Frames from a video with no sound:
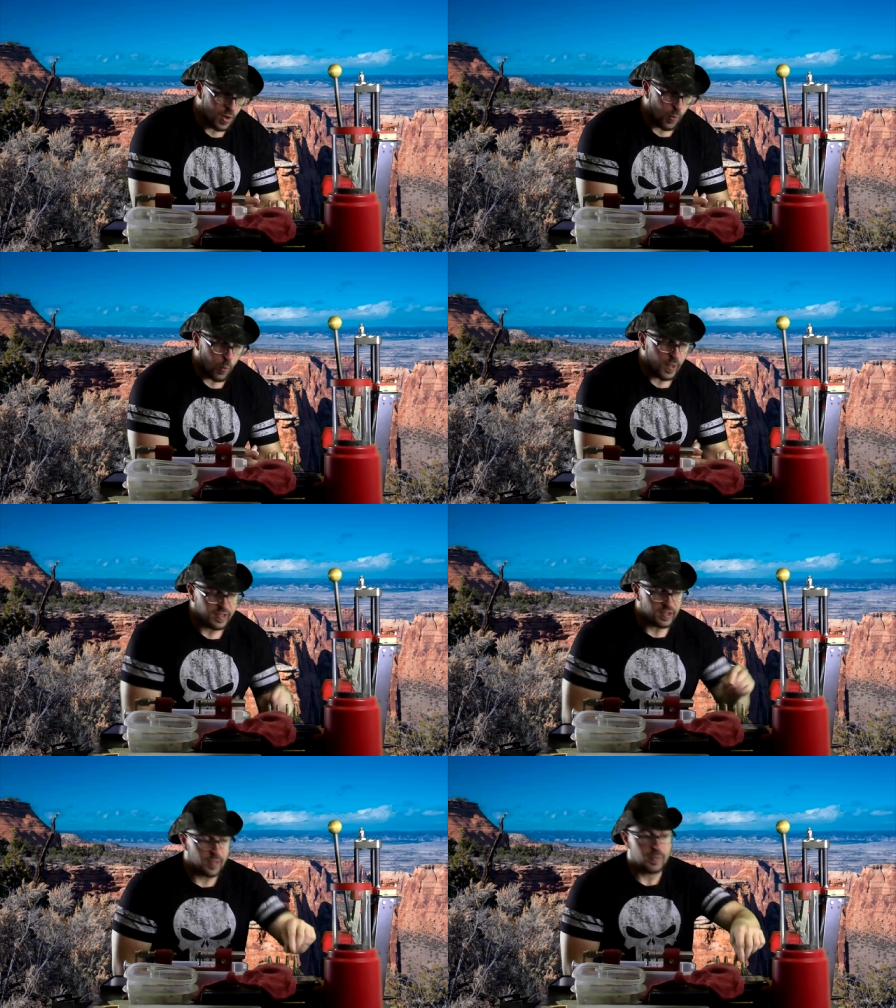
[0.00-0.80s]

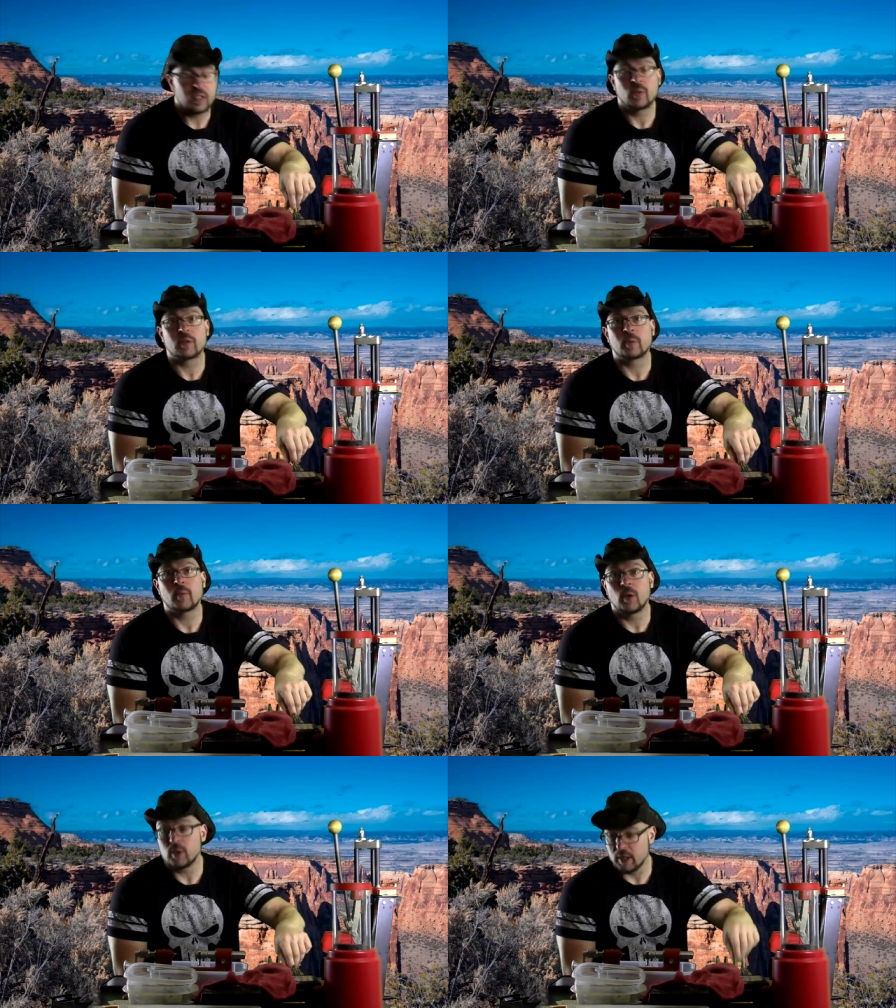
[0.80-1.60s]
wasn't something that was
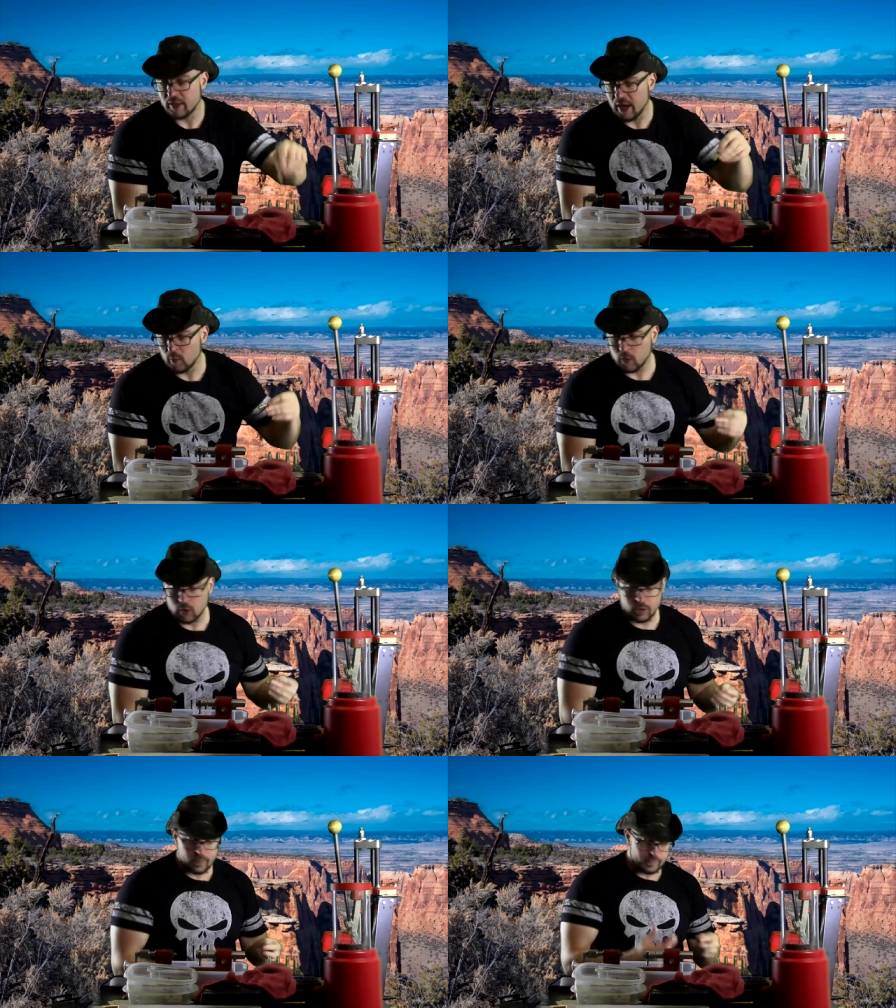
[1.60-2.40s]
promoted in that
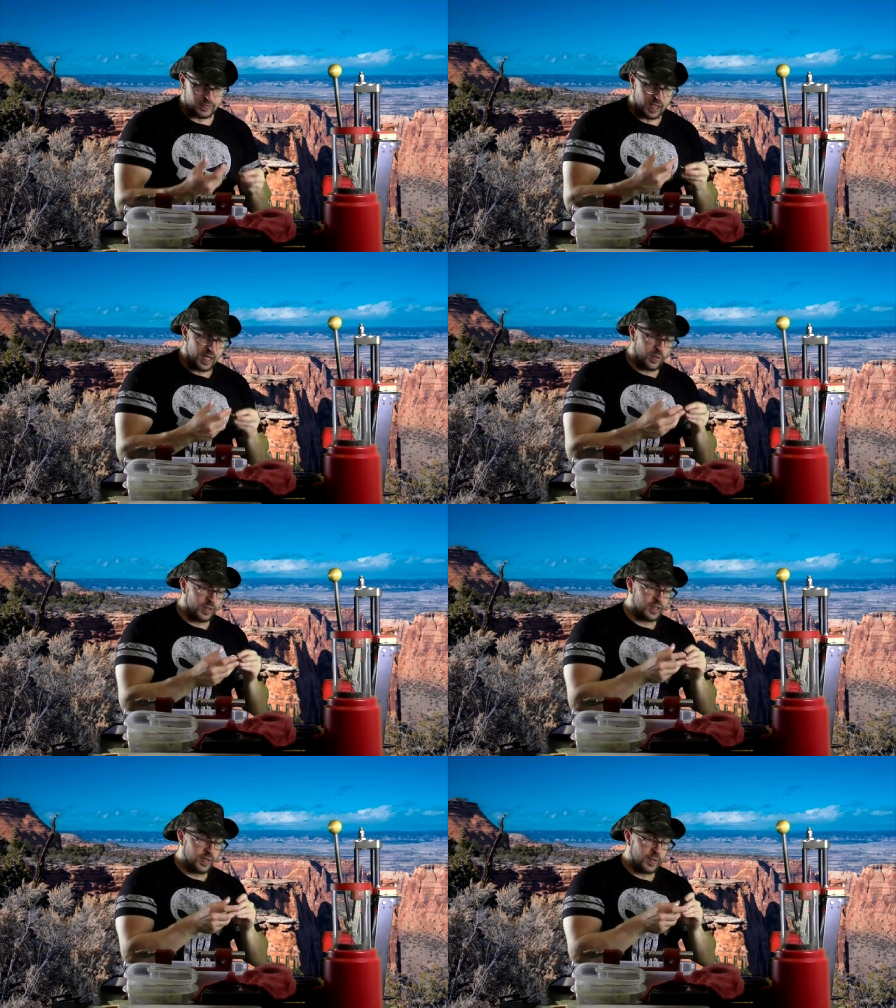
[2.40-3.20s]
world. All right, it
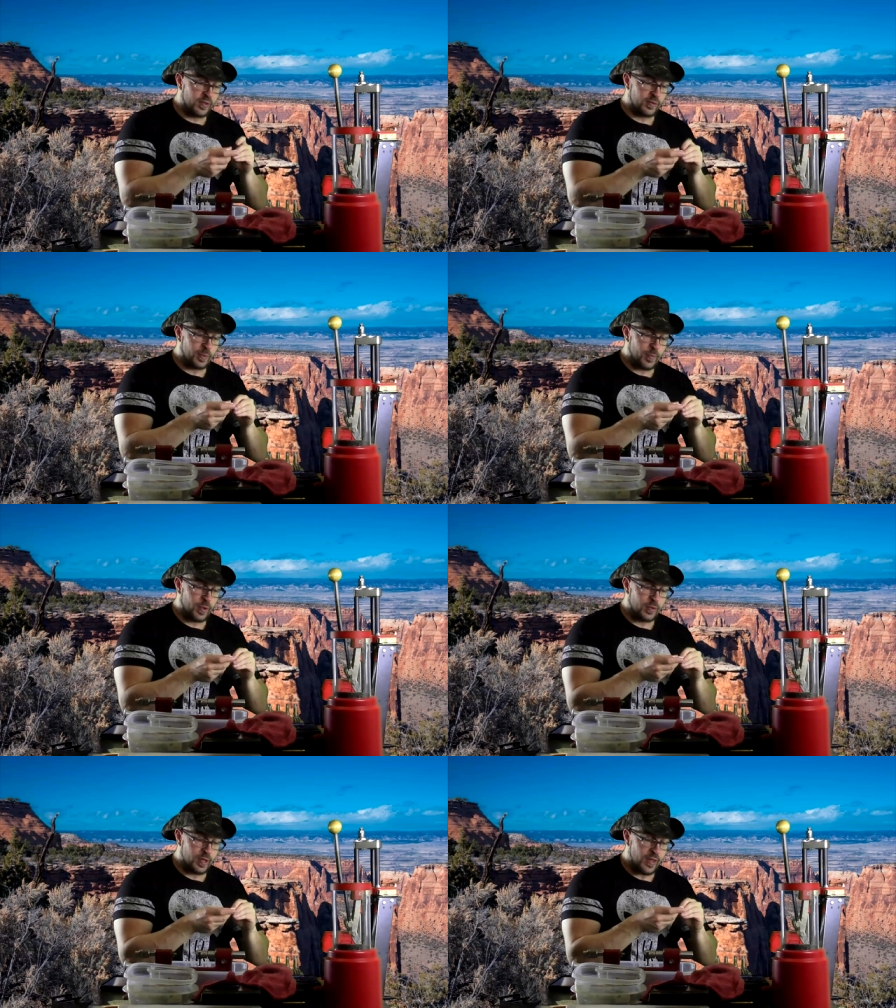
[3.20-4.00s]
wasn't something that was
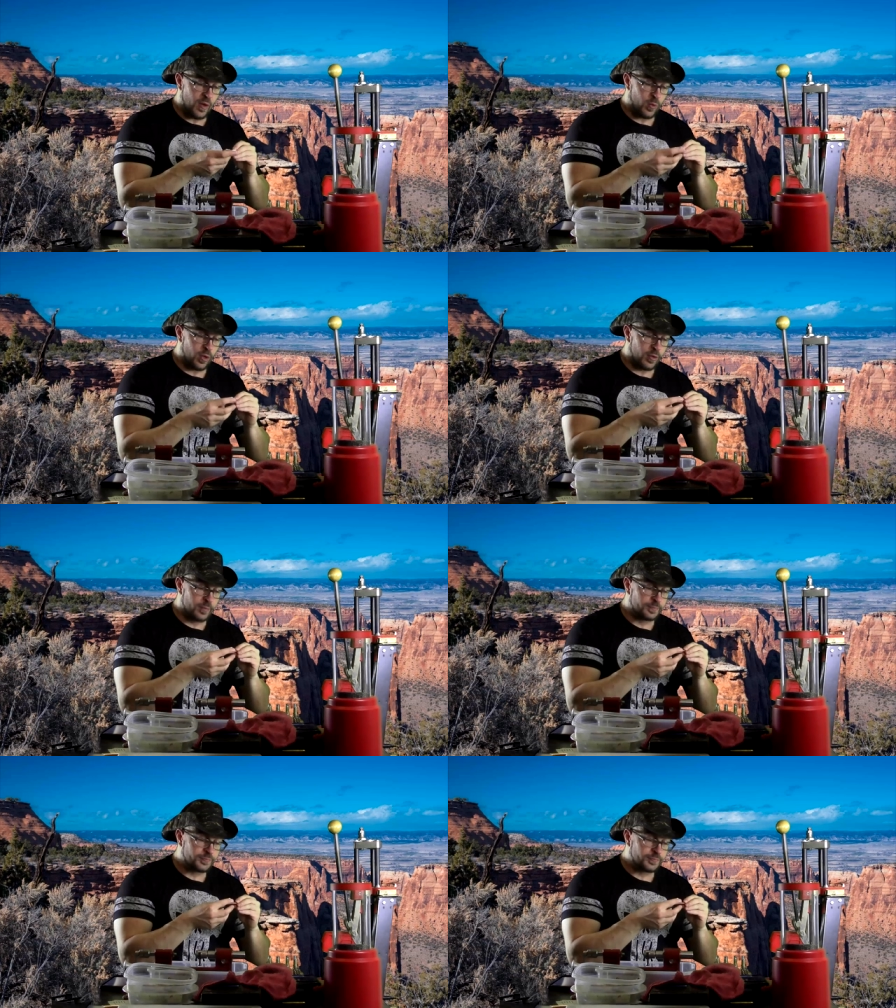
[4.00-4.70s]
promoted in that world.